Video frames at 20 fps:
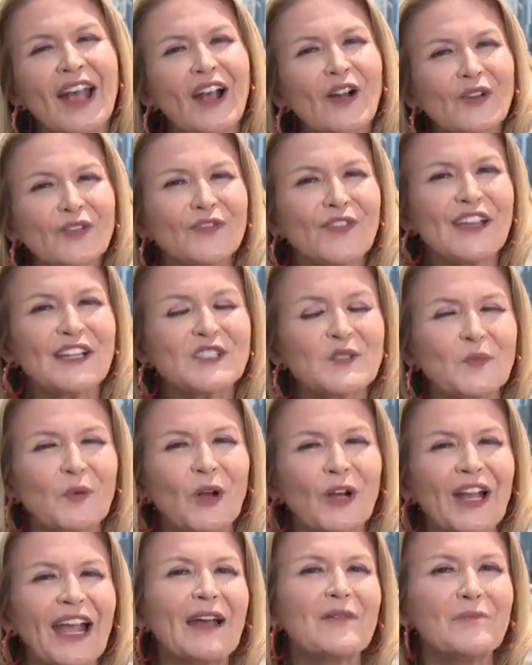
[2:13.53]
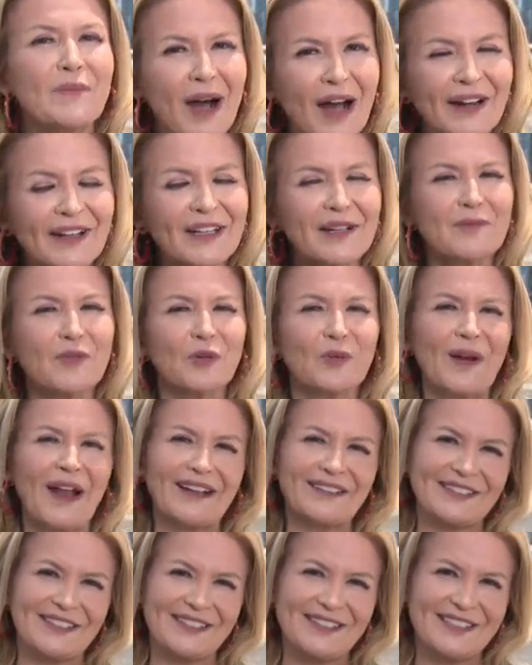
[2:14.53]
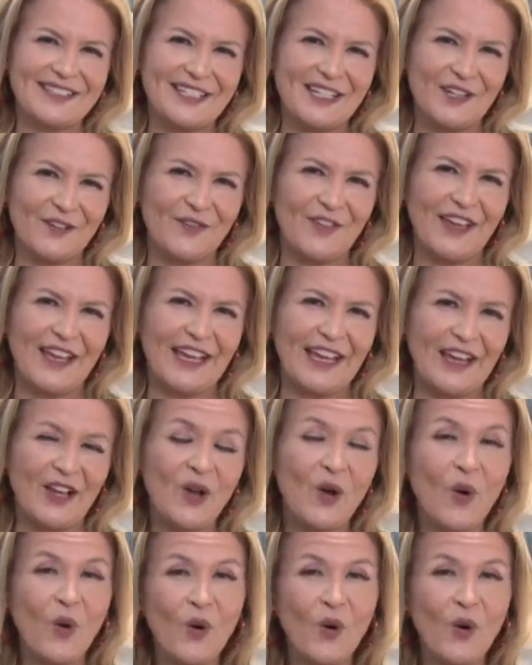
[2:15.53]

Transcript: or Facebook at Monica Morales TV.